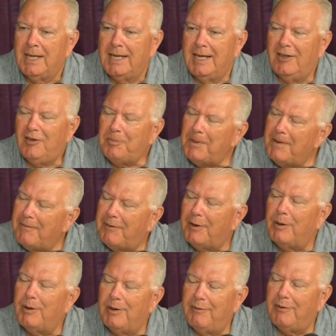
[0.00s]
it's been
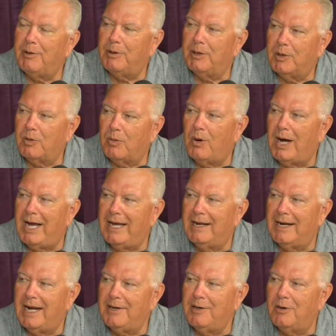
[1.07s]
very, very quiet.
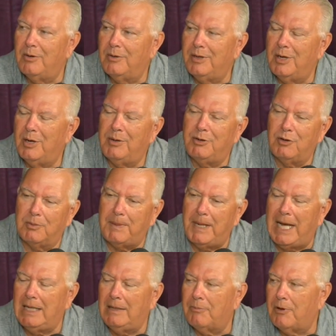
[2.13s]
I know, you know, he took
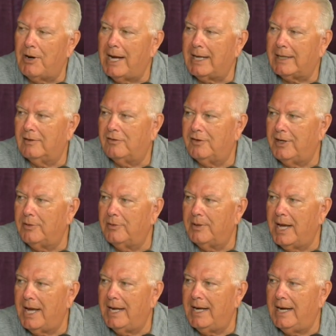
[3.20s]
batting practice the other
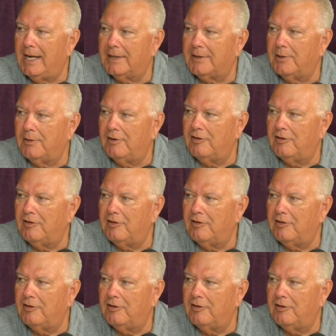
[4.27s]
night out there.